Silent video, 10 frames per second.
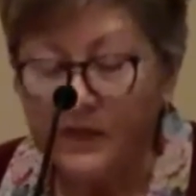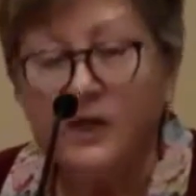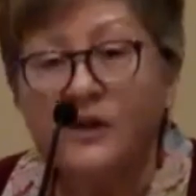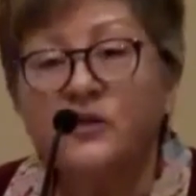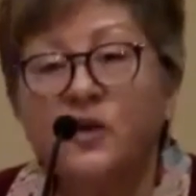
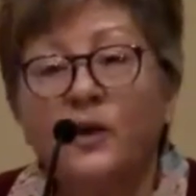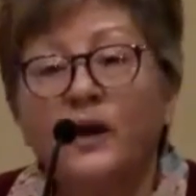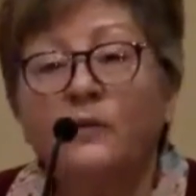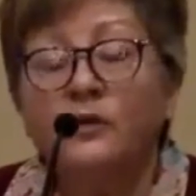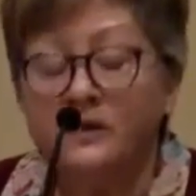So, what I
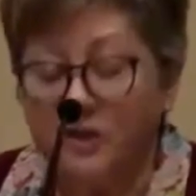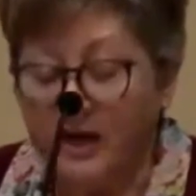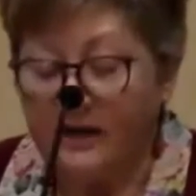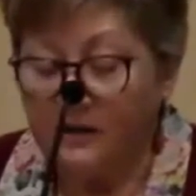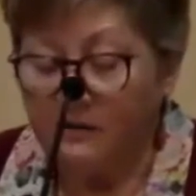would
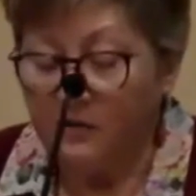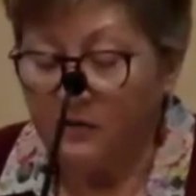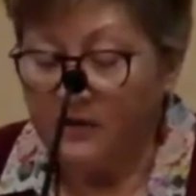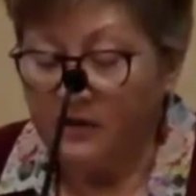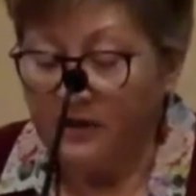suggest for
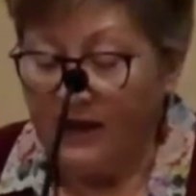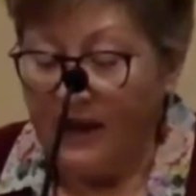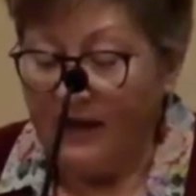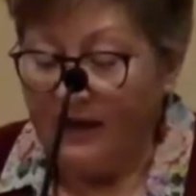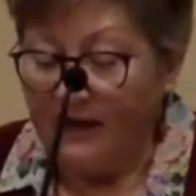us today,
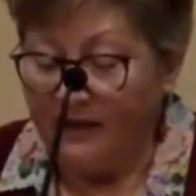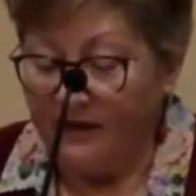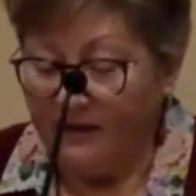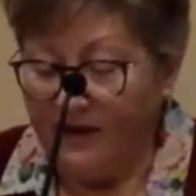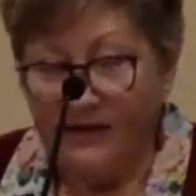and I think
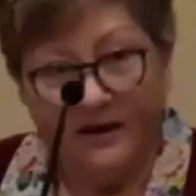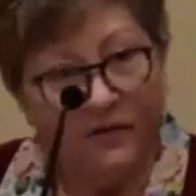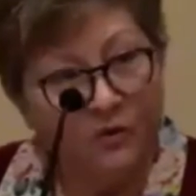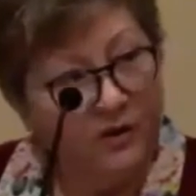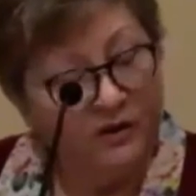that
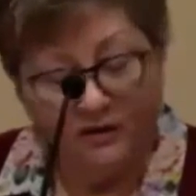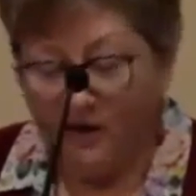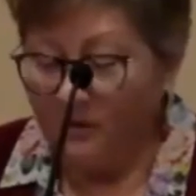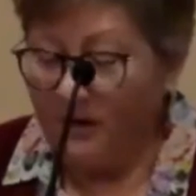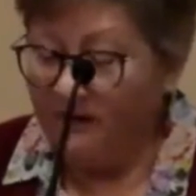everyone
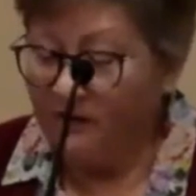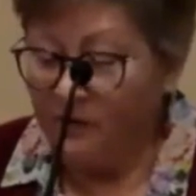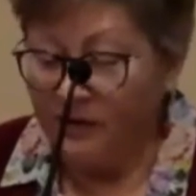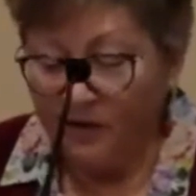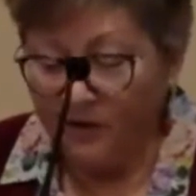around would
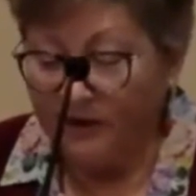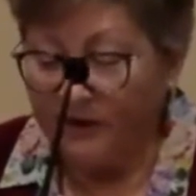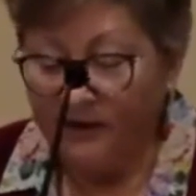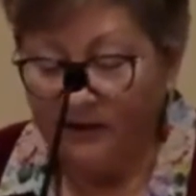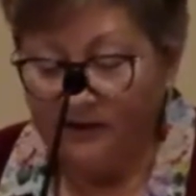
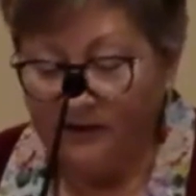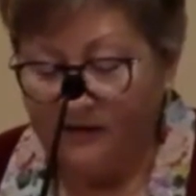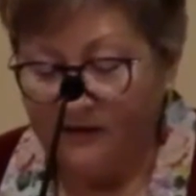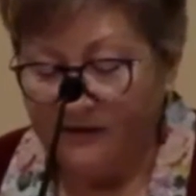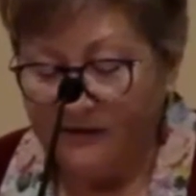agree,
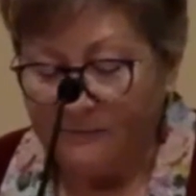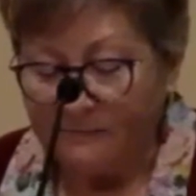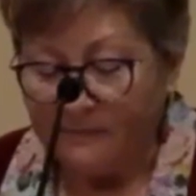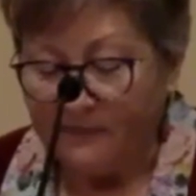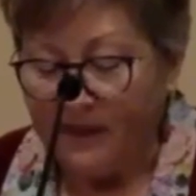
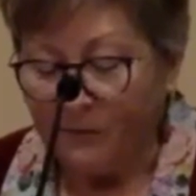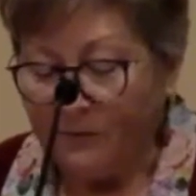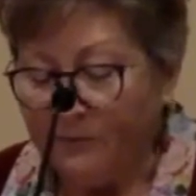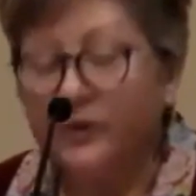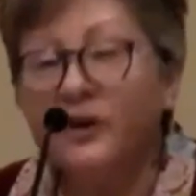that we
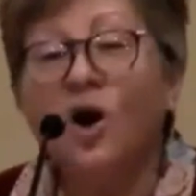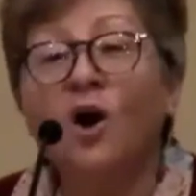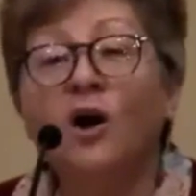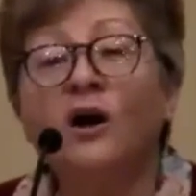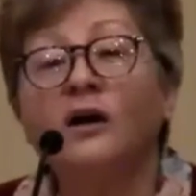put
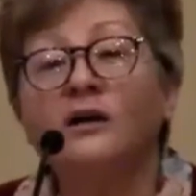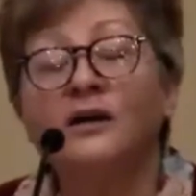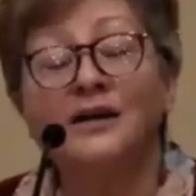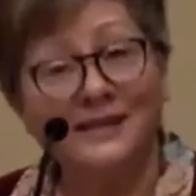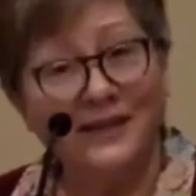our
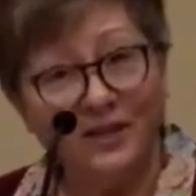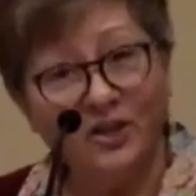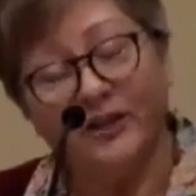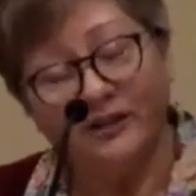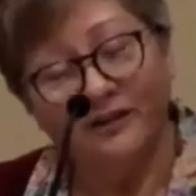
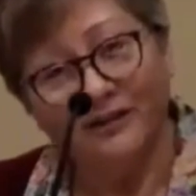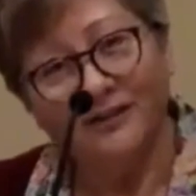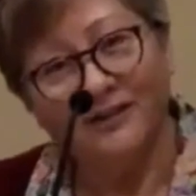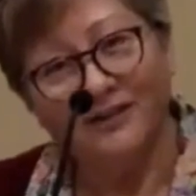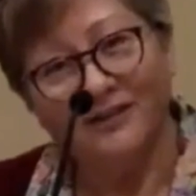attention
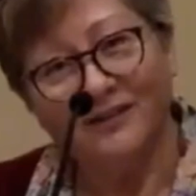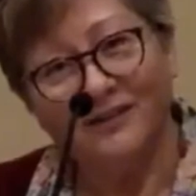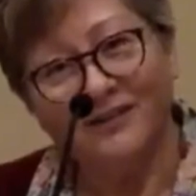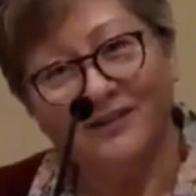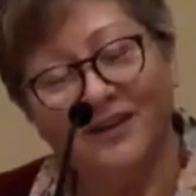
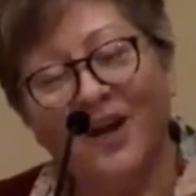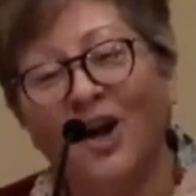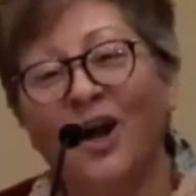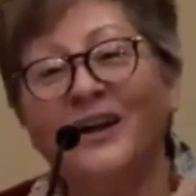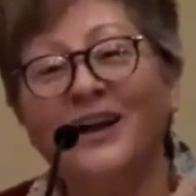
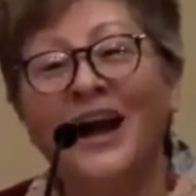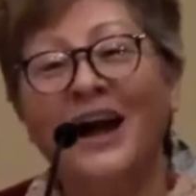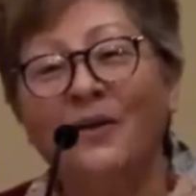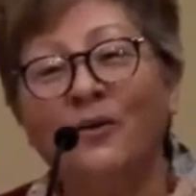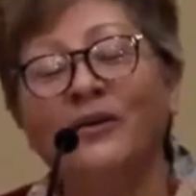on
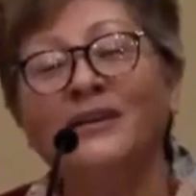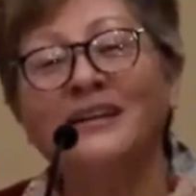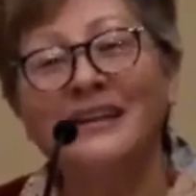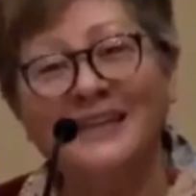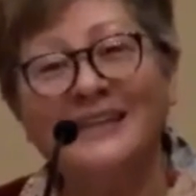our
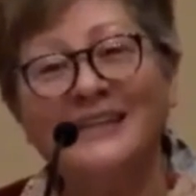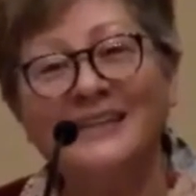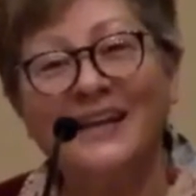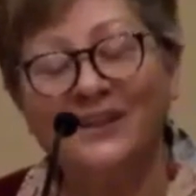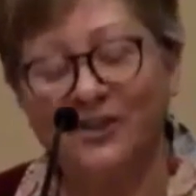
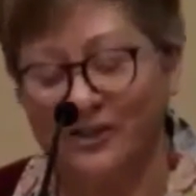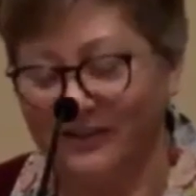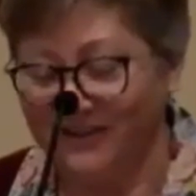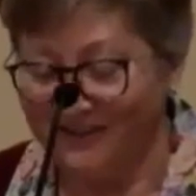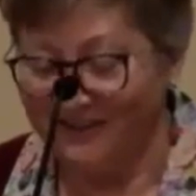
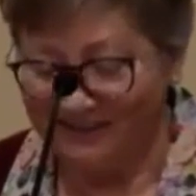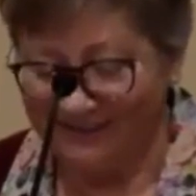intentions.